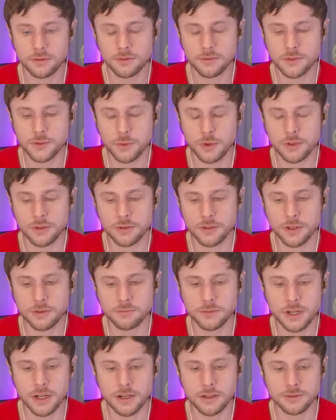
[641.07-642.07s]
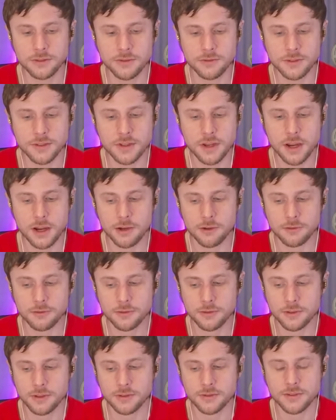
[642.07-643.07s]
That's why they come down to the South.
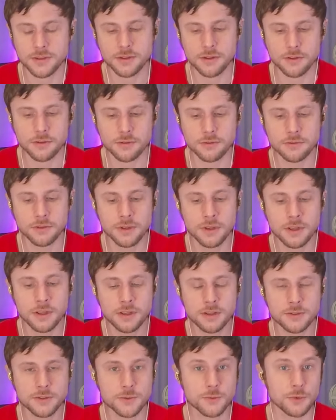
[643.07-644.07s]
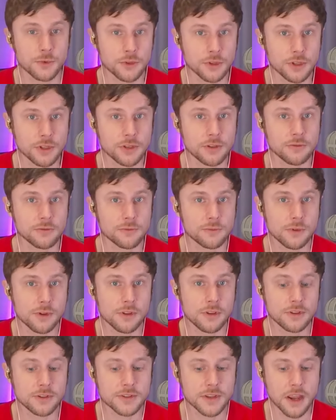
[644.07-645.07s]
And so it's really,
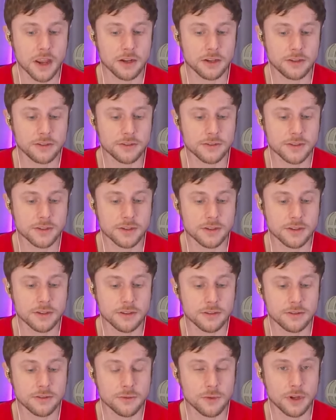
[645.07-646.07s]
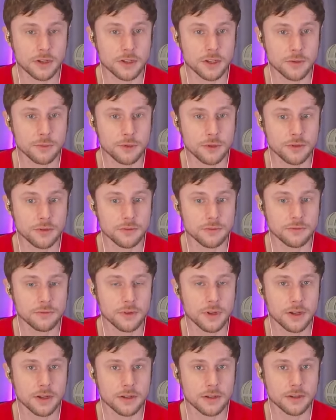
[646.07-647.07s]
really exciting to see UAW
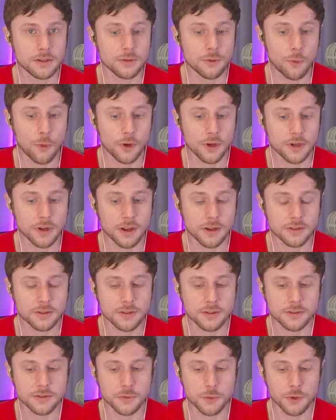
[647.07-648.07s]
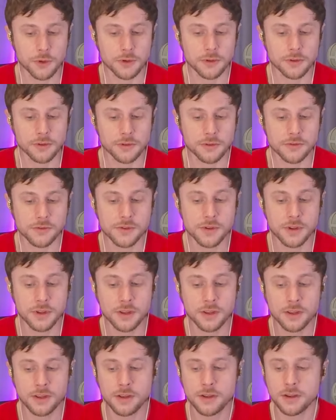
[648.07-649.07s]
uh, organize these workers.
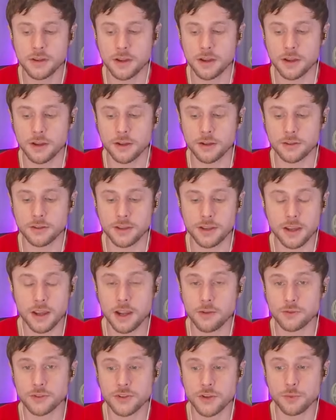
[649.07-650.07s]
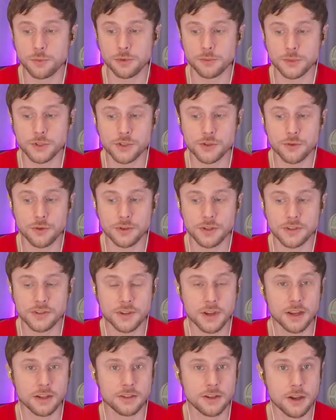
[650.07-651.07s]
Uh, they have a supermajority
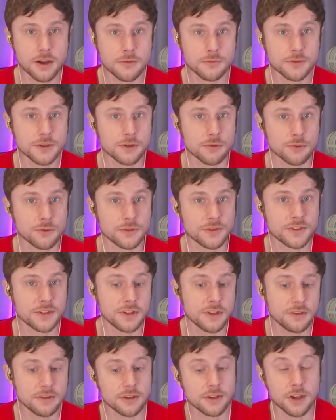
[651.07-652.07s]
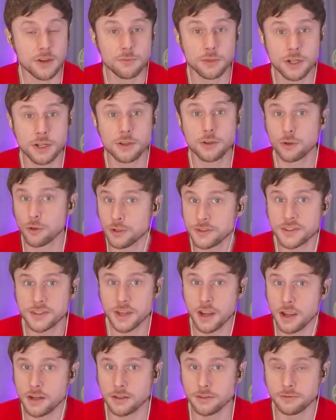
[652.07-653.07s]
signed up, so we'll see. The company could
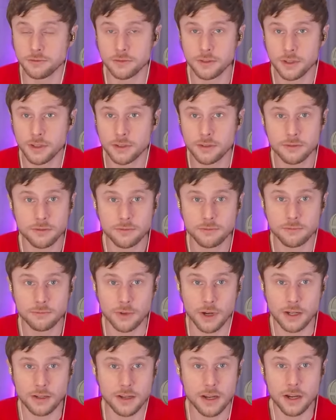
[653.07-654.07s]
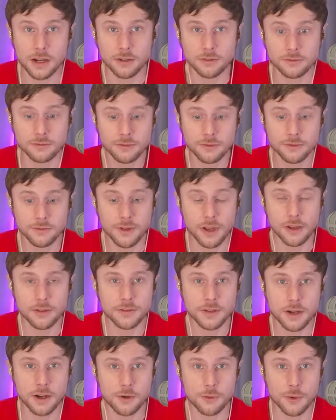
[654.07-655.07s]
sign right now
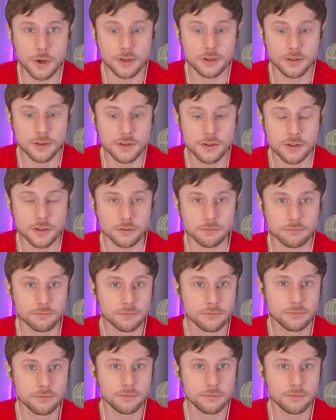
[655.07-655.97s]
voluntary recognition.